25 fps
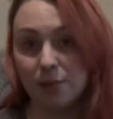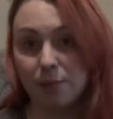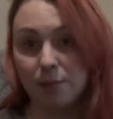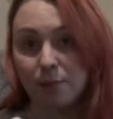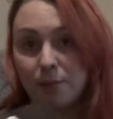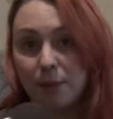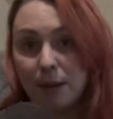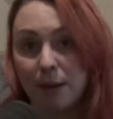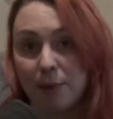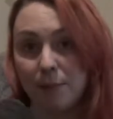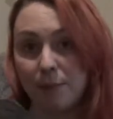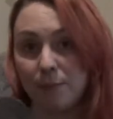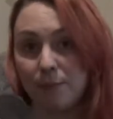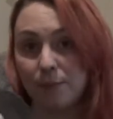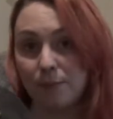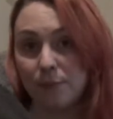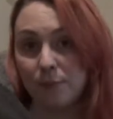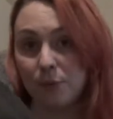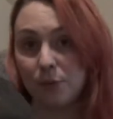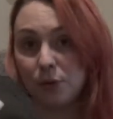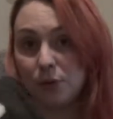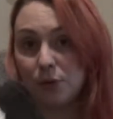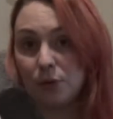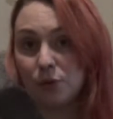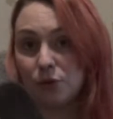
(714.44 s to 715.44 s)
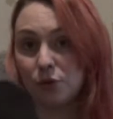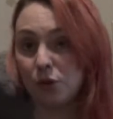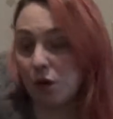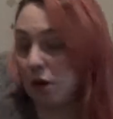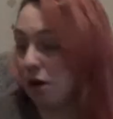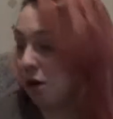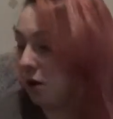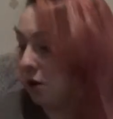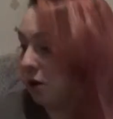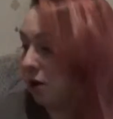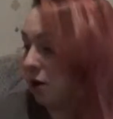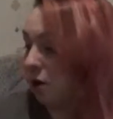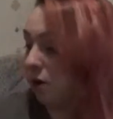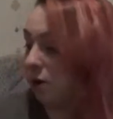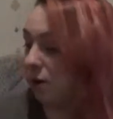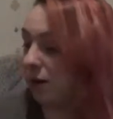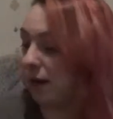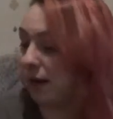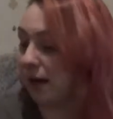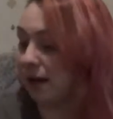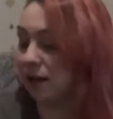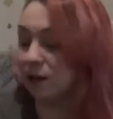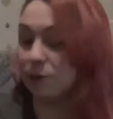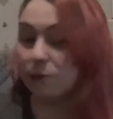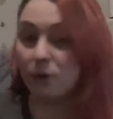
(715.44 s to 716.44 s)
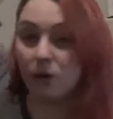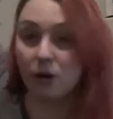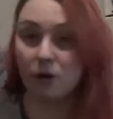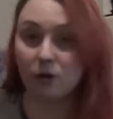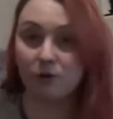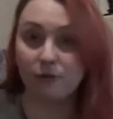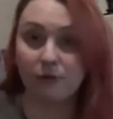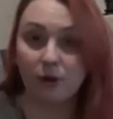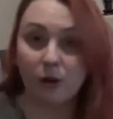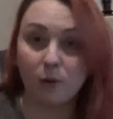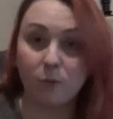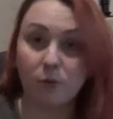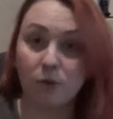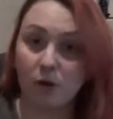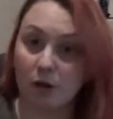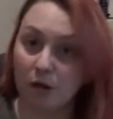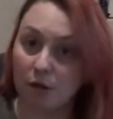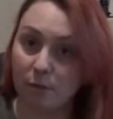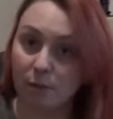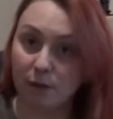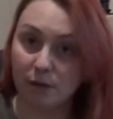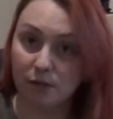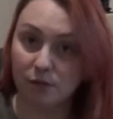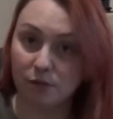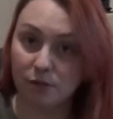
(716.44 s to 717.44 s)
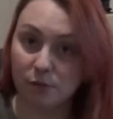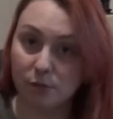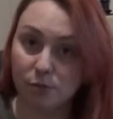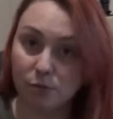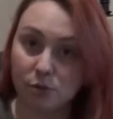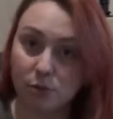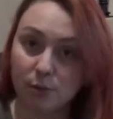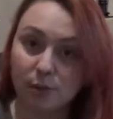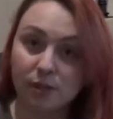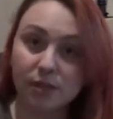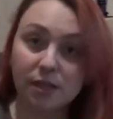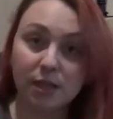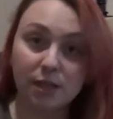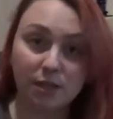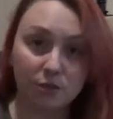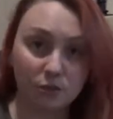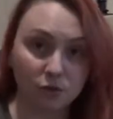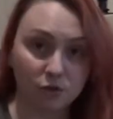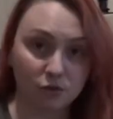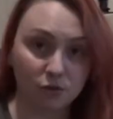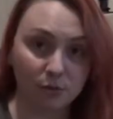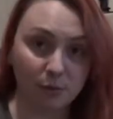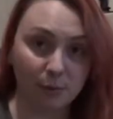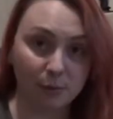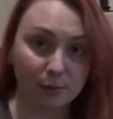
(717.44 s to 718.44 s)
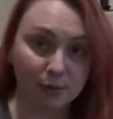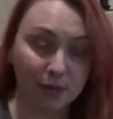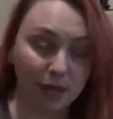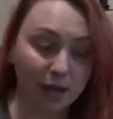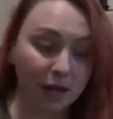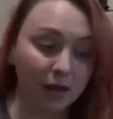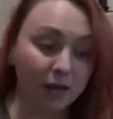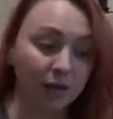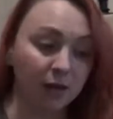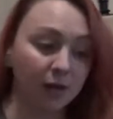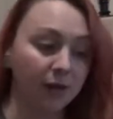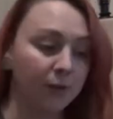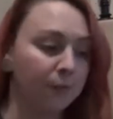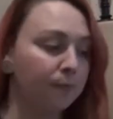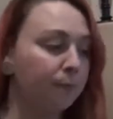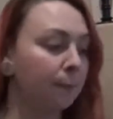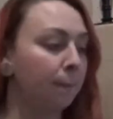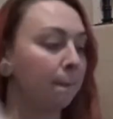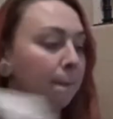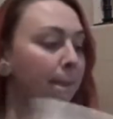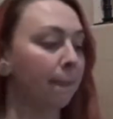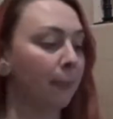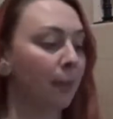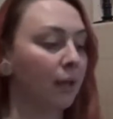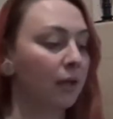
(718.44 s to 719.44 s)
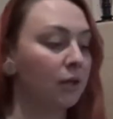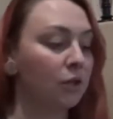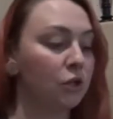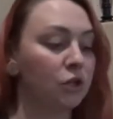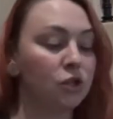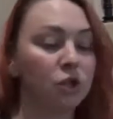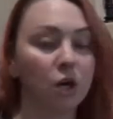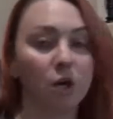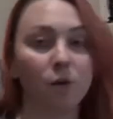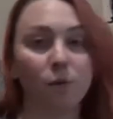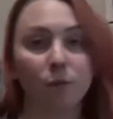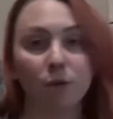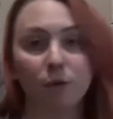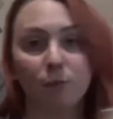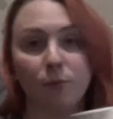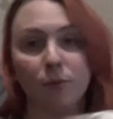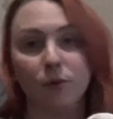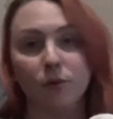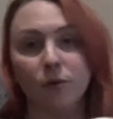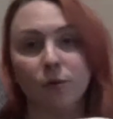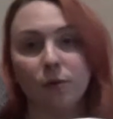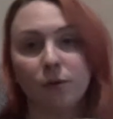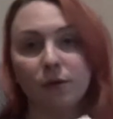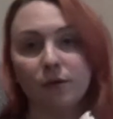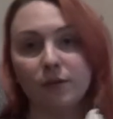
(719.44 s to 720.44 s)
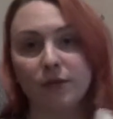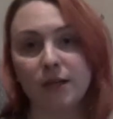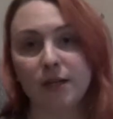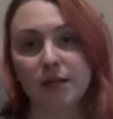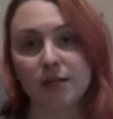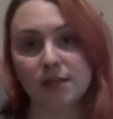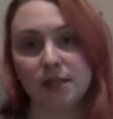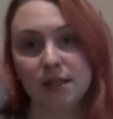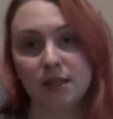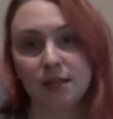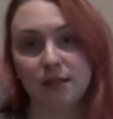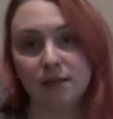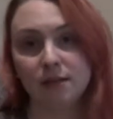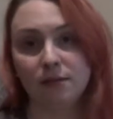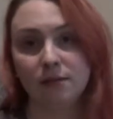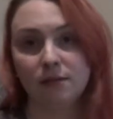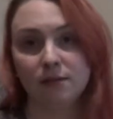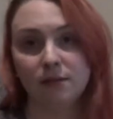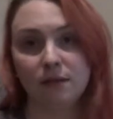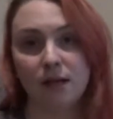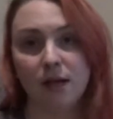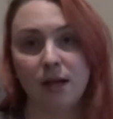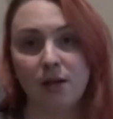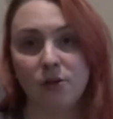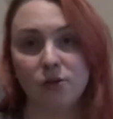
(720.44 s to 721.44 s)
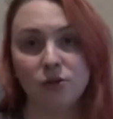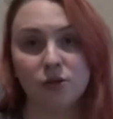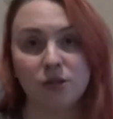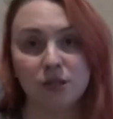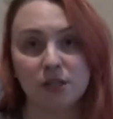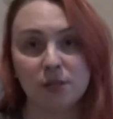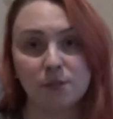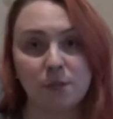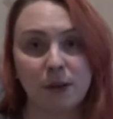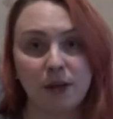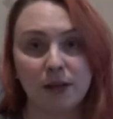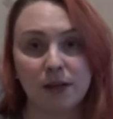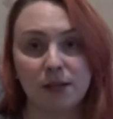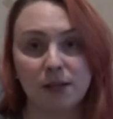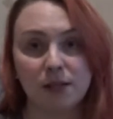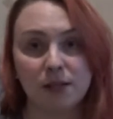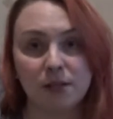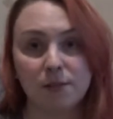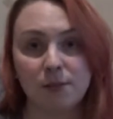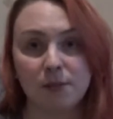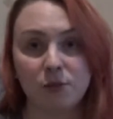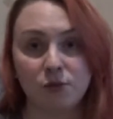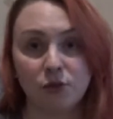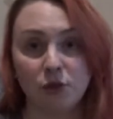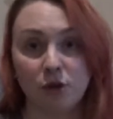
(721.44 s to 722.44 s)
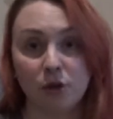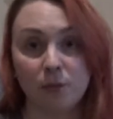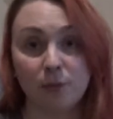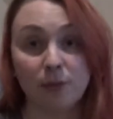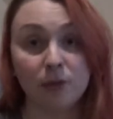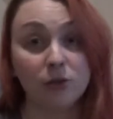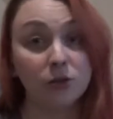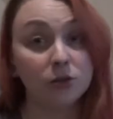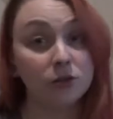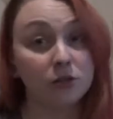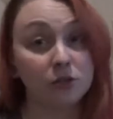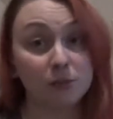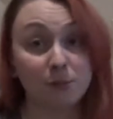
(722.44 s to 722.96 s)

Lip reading: bamboo charcoal and the microfiber are not the best for absorbency, just remember that. You don't want to put one of these in and just expect it to be dry, because